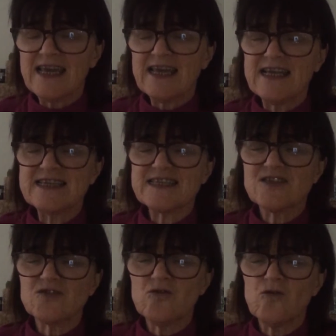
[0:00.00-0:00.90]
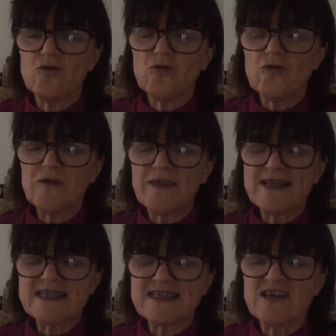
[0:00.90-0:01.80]
he saw
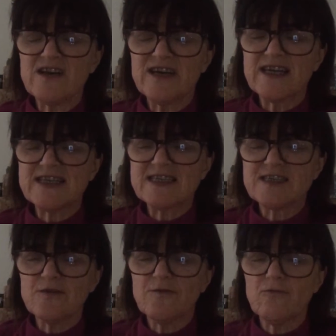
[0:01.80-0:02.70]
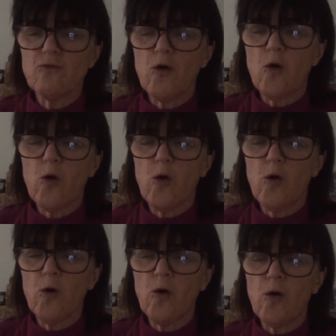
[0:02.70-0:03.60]
the sights of
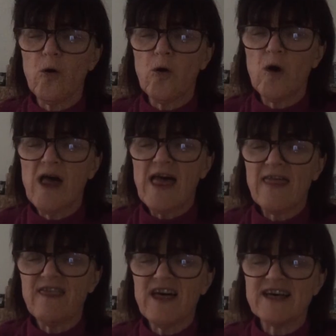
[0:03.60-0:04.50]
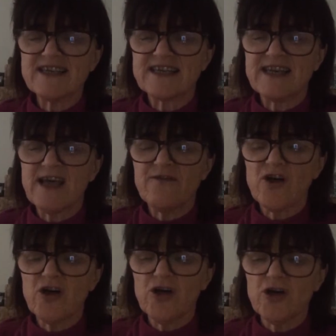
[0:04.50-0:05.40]
war that
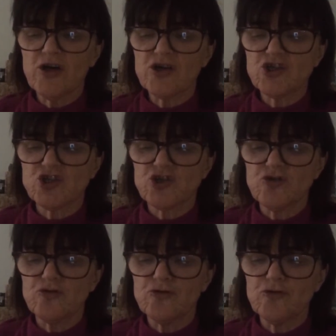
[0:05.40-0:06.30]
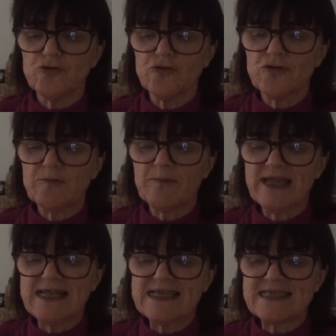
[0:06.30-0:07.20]
never should
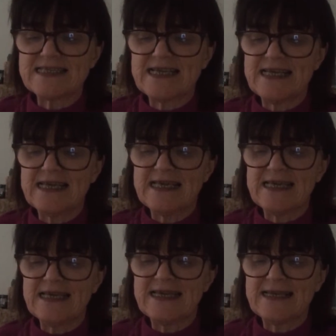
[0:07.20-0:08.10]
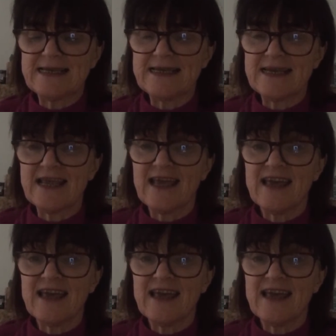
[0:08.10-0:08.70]
be seen.